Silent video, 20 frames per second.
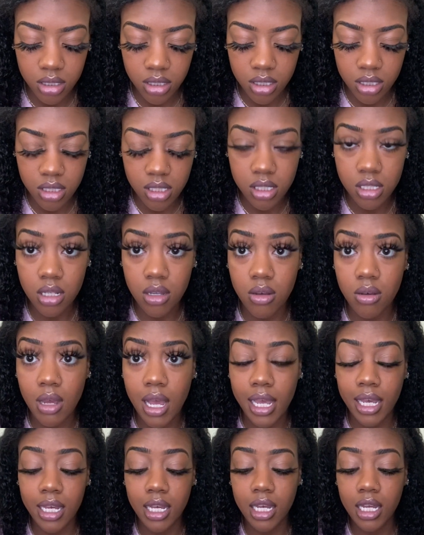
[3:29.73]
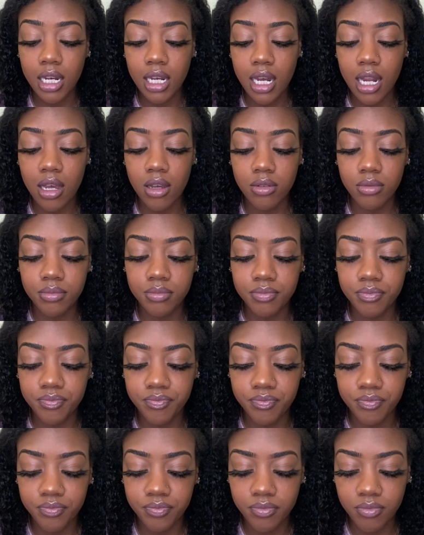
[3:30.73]
So I cut it out,
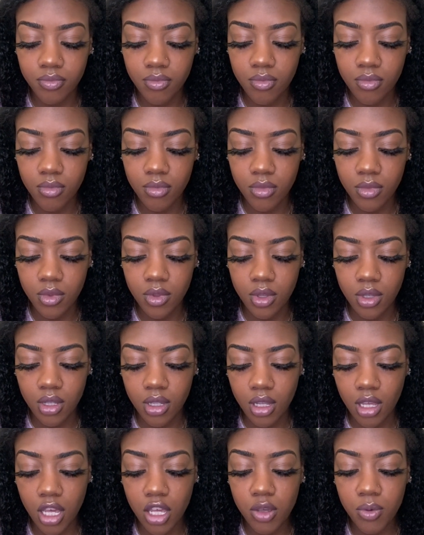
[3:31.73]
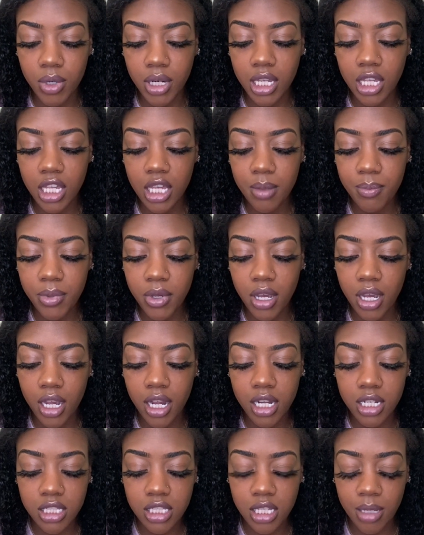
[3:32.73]
and you want to keep your
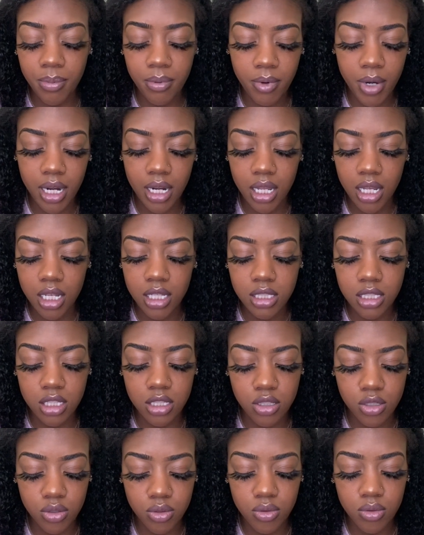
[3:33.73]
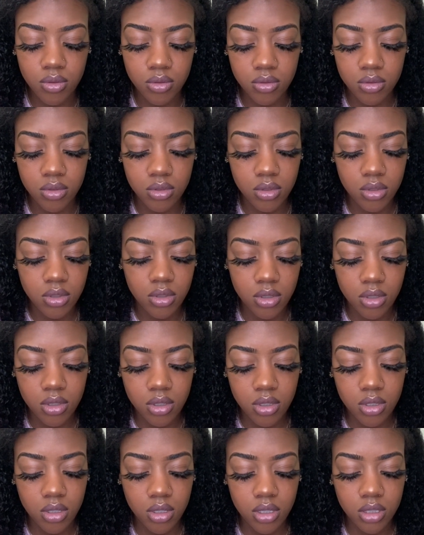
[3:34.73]
hair separated into two,
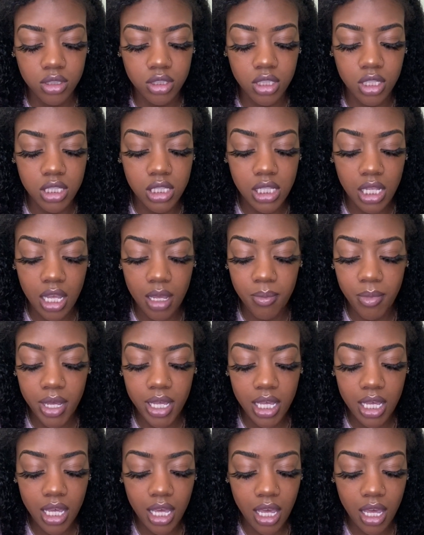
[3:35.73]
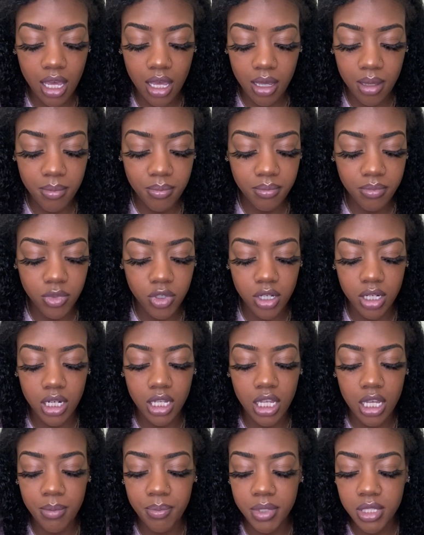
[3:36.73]
just same way it came. You're going to
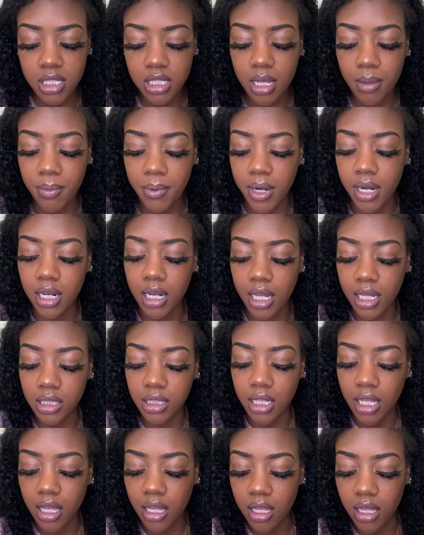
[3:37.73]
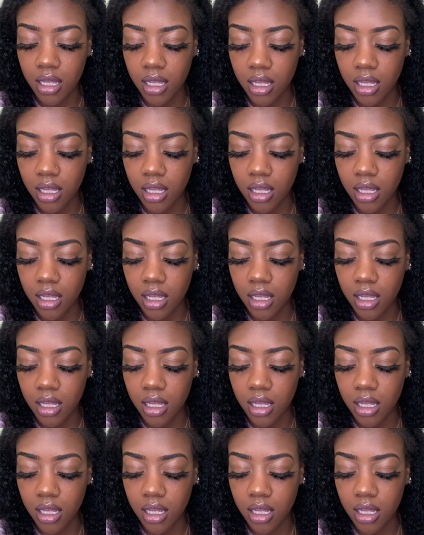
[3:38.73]
keep it separated like that.